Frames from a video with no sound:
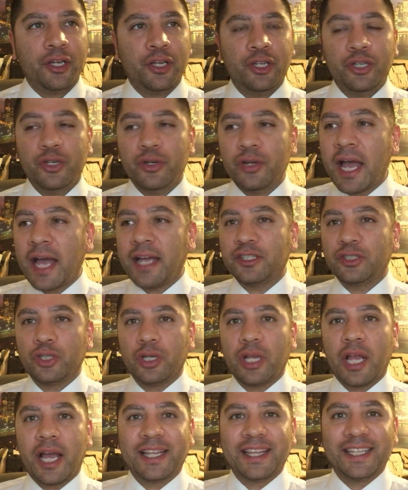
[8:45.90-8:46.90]
You guys are
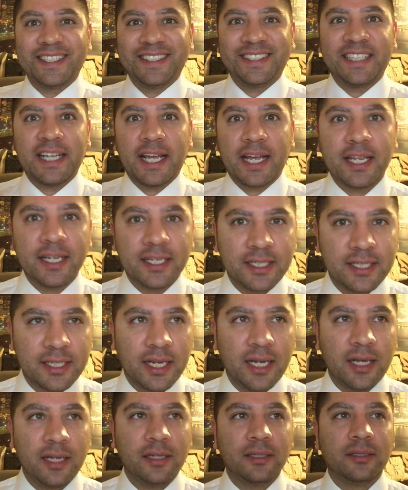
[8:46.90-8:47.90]
like the second
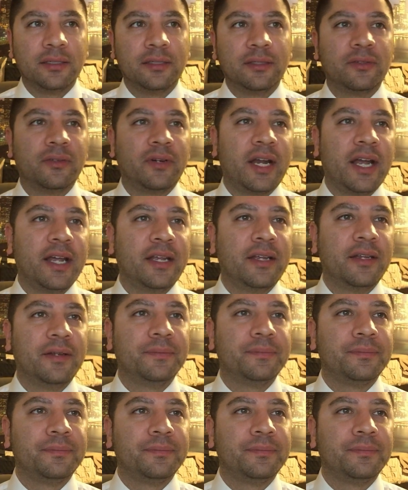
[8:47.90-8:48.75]
son, right?